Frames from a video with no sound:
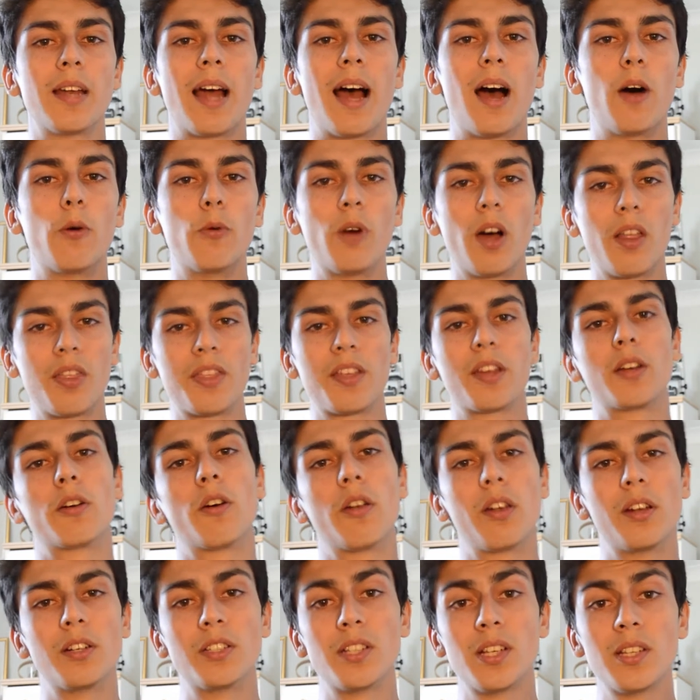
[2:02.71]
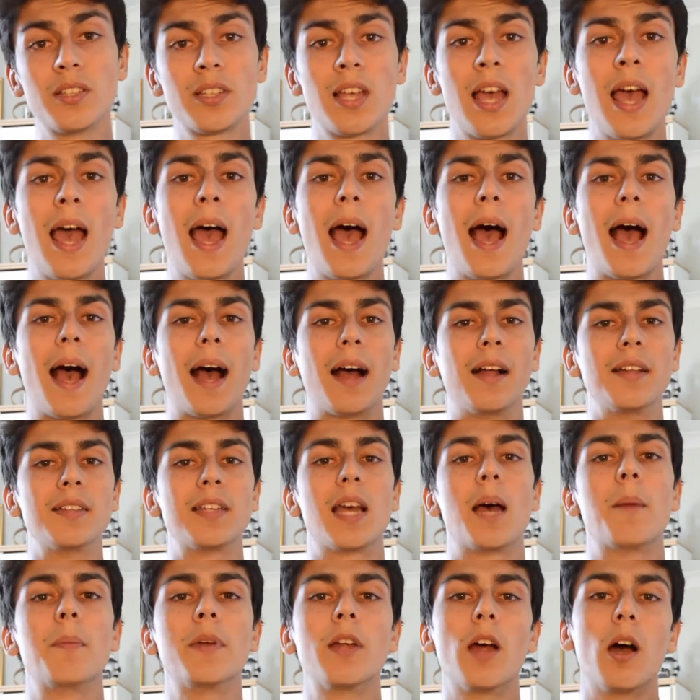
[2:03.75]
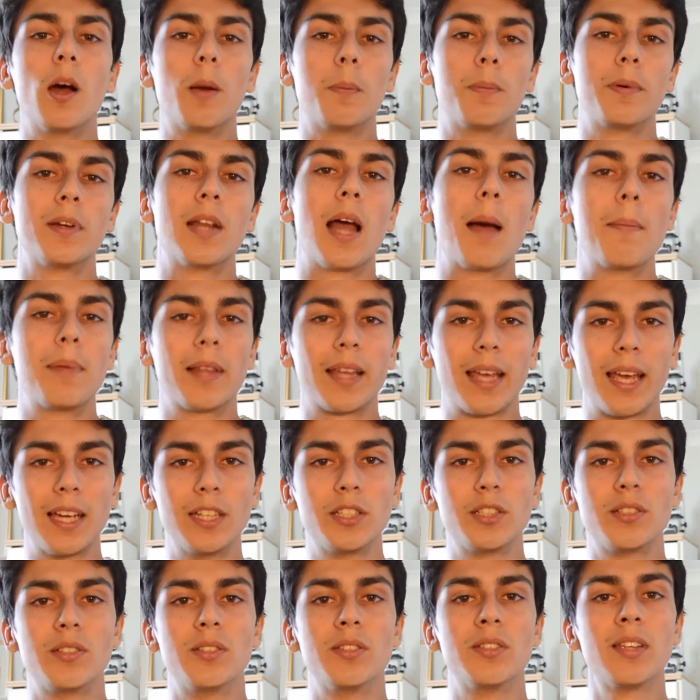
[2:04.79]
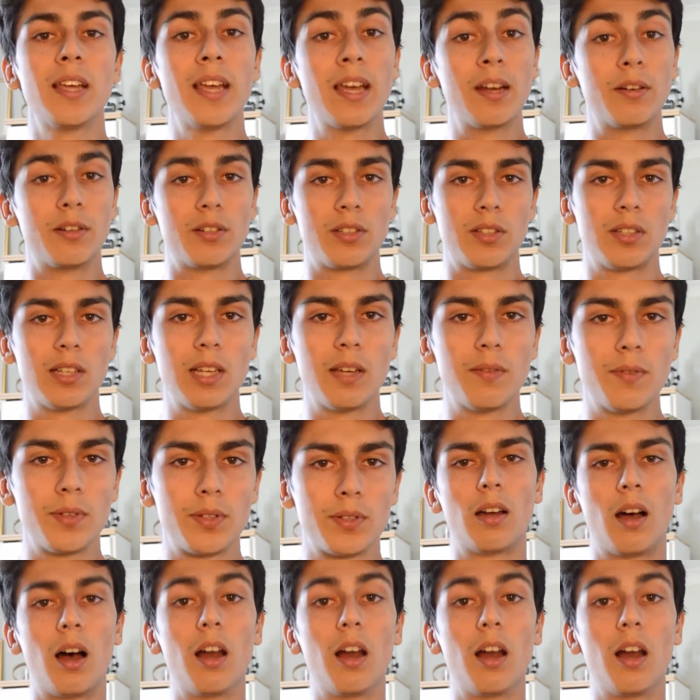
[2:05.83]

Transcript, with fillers: how wealthy college is and how many open applications it receives.